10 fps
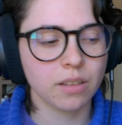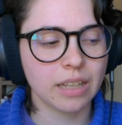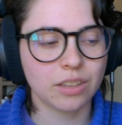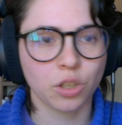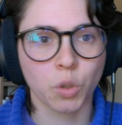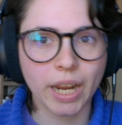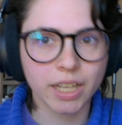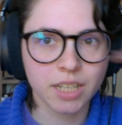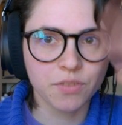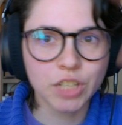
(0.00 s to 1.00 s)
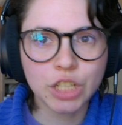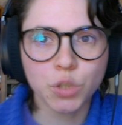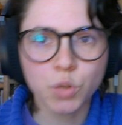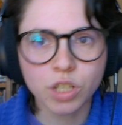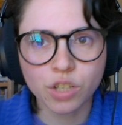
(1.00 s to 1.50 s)
the creativity
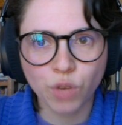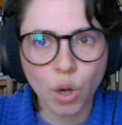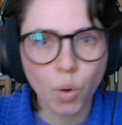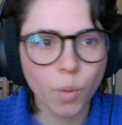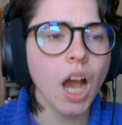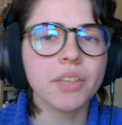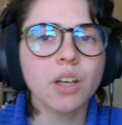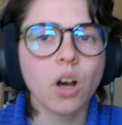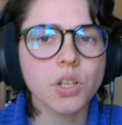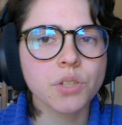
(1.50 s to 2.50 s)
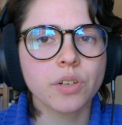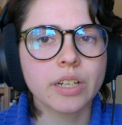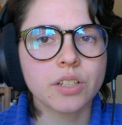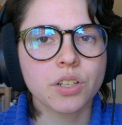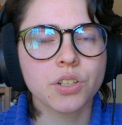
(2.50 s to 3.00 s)
juices flow. I think also there
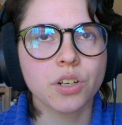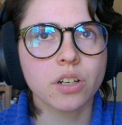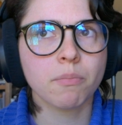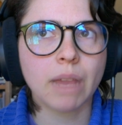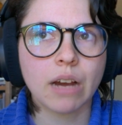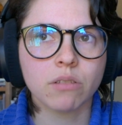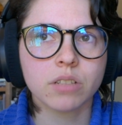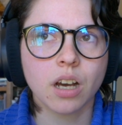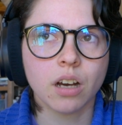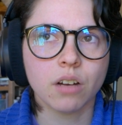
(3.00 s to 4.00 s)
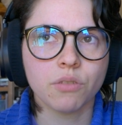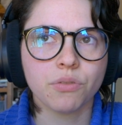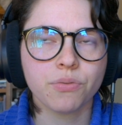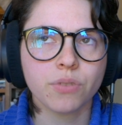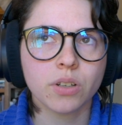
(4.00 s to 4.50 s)
is a certain amount
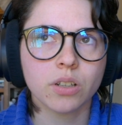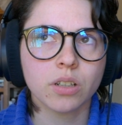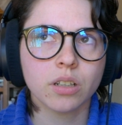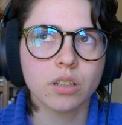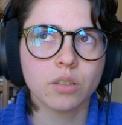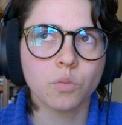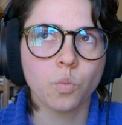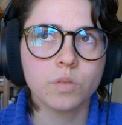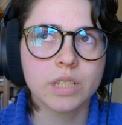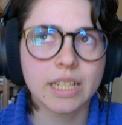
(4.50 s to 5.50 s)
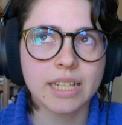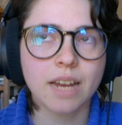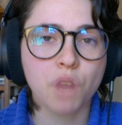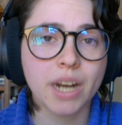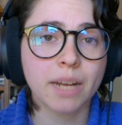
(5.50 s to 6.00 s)
of, since
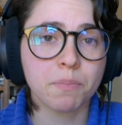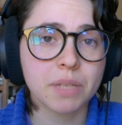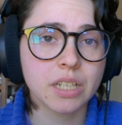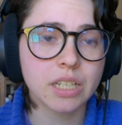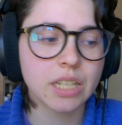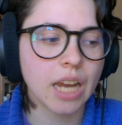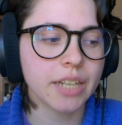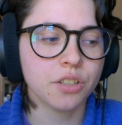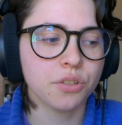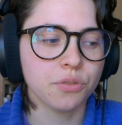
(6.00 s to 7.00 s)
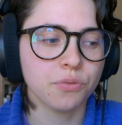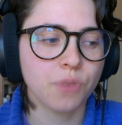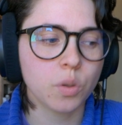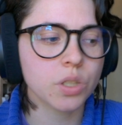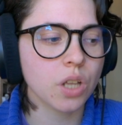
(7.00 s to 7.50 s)
I'm running a business, I need to
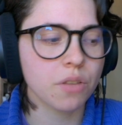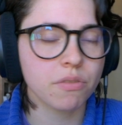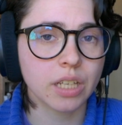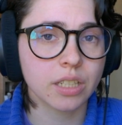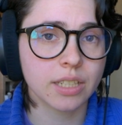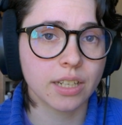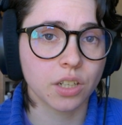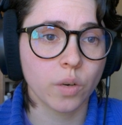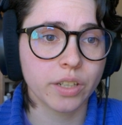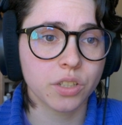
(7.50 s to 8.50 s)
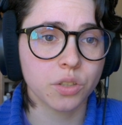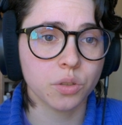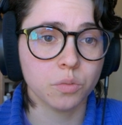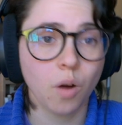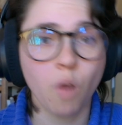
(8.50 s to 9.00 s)
focus on things that are going
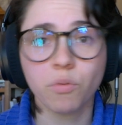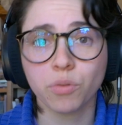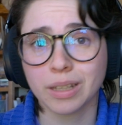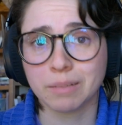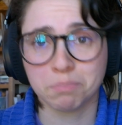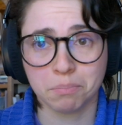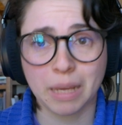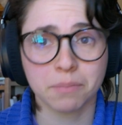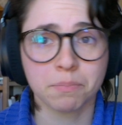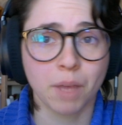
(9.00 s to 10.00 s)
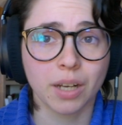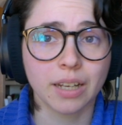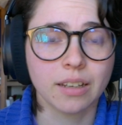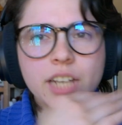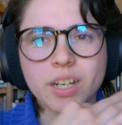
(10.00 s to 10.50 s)
to hopefully make
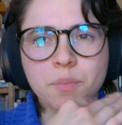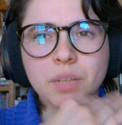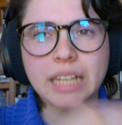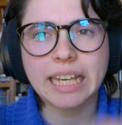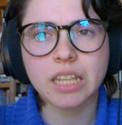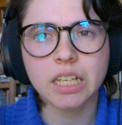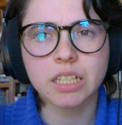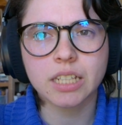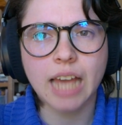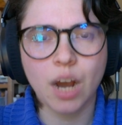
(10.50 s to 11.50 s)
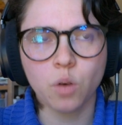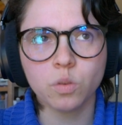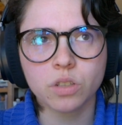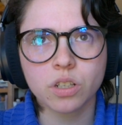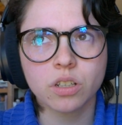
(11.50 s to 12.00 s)
money. I try to plan things
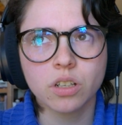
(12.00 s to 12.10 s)
out